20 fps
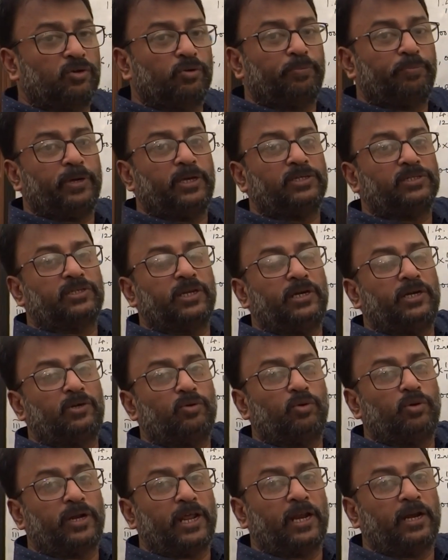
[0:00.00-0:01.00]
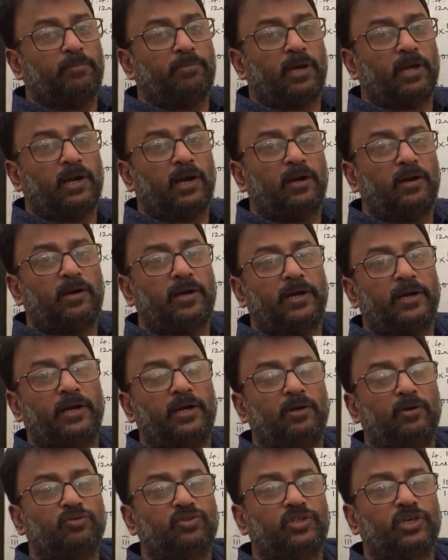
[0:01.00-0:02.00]
rupees into 10 by 100
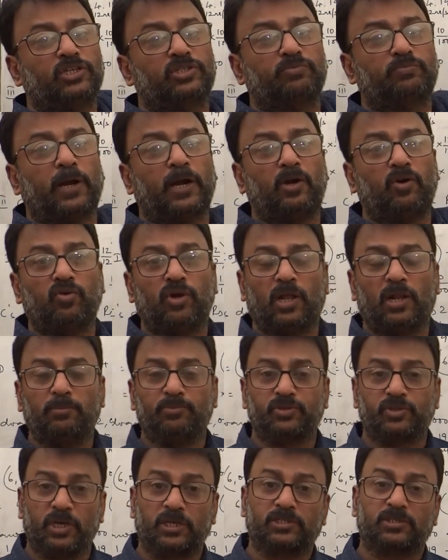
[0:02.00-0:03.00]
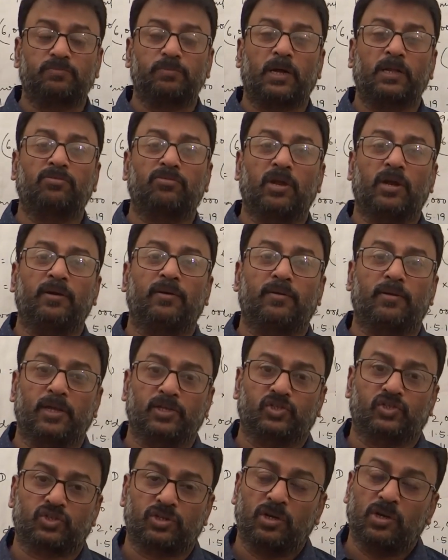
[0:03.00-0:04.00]
into 6 by 12, 6-month
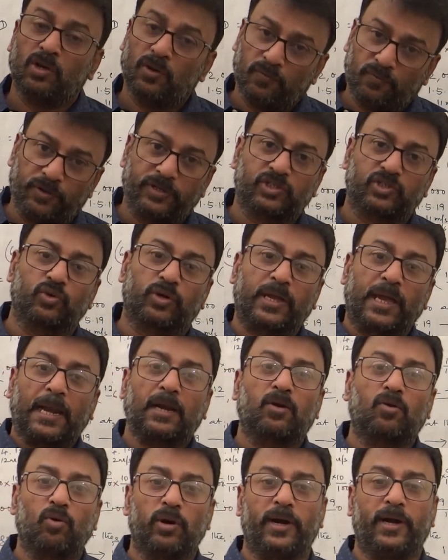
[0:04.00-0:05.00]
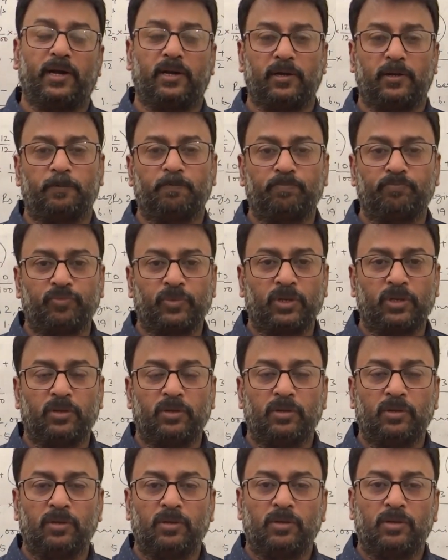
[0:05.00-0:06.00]
interest. First you calculate.
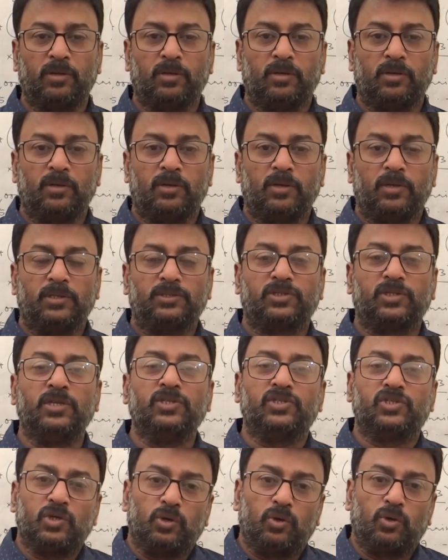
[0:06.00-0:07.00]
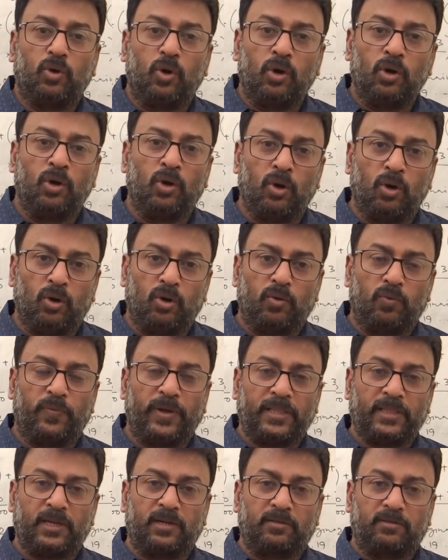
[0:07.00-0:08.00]
Since you don't know
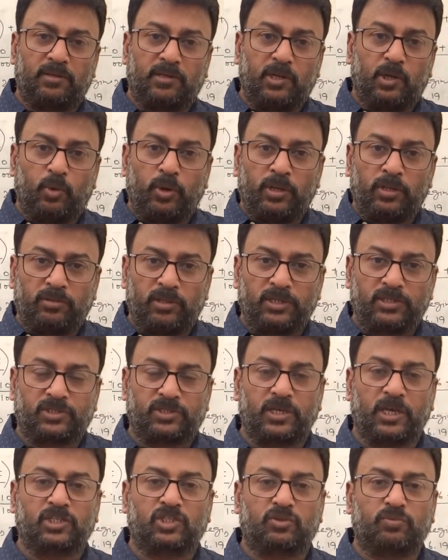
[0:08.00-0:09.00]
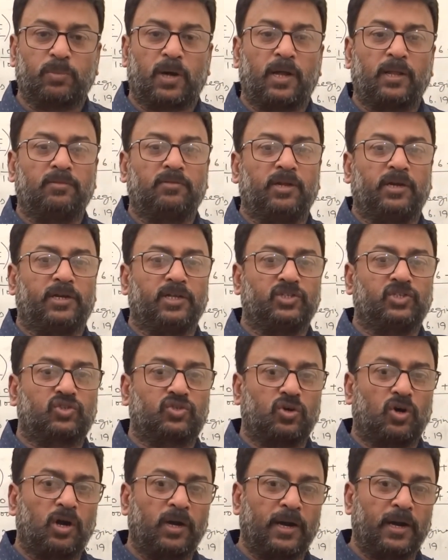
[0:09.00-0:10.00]
whether during this 6 month it is
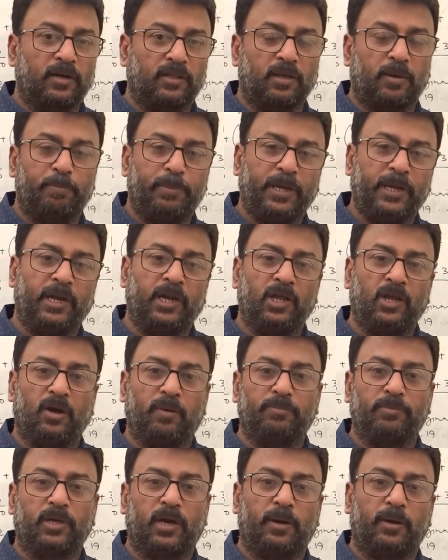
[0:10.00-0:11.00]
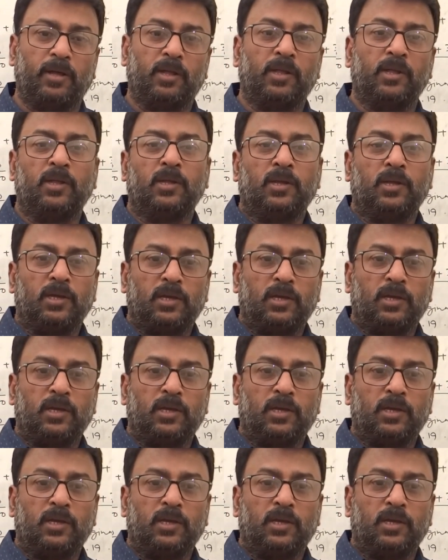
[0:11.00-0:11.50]
drawn at the beginning of the